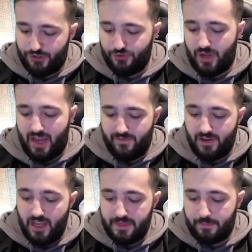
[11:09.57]
you do
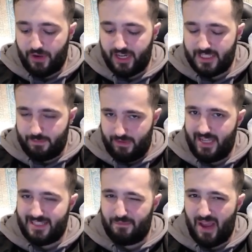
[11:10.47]
have the Prank Kids
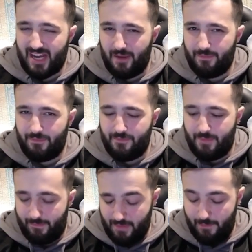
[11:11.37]
plan to
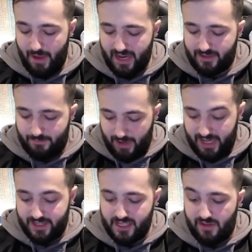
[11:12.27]

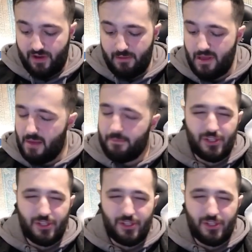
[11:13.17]
back yourself up.